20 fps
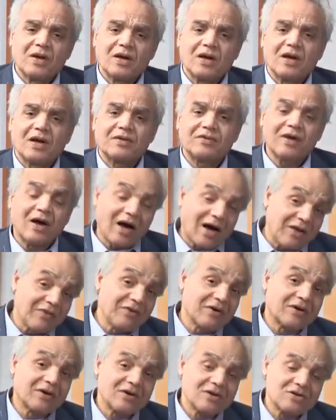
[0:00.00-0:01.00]
uh, the
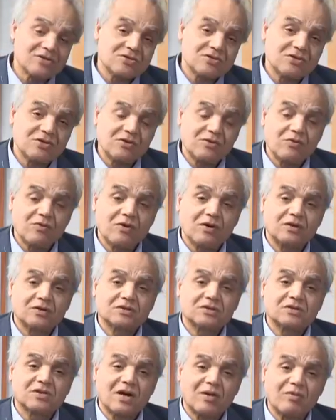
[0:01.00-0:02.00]
other issue where
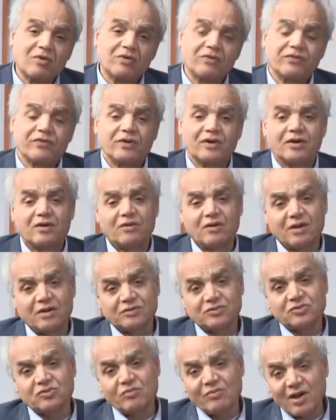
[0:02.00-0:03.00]
some of uh,
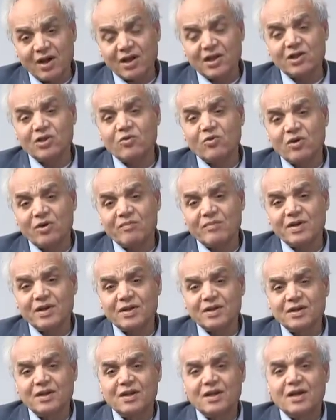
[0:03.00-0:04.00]
Somali
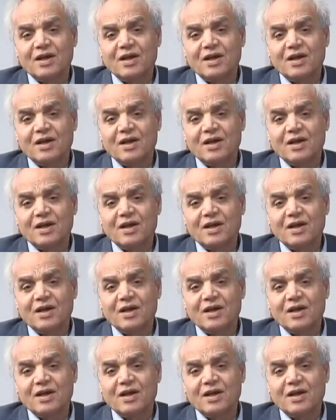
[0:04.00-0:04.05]
women